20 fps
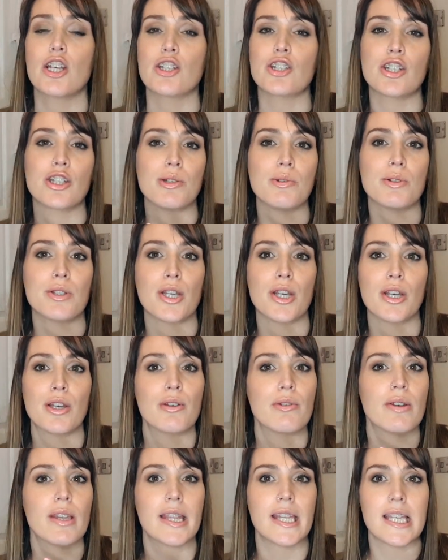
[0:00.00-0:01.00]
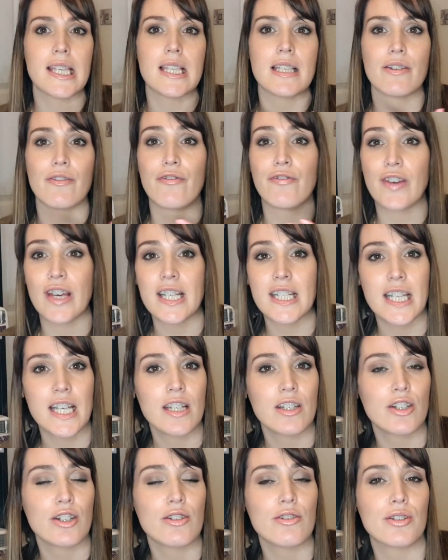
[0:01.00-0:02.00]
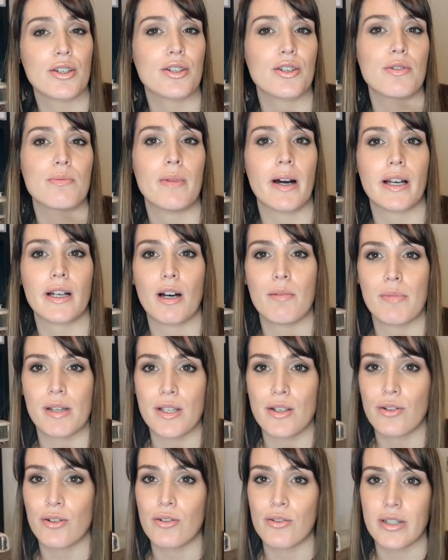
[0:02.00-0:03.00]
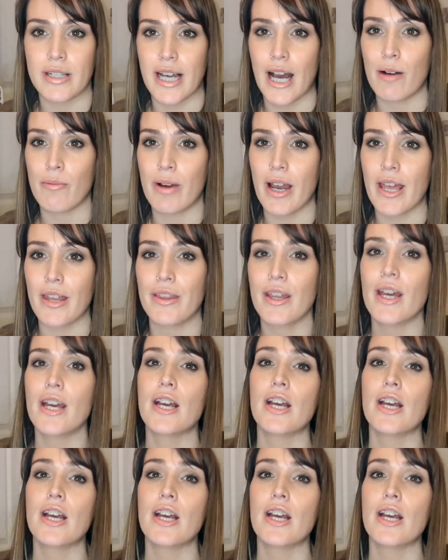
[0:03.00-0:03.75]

due to these fit issues that you might come into contact with.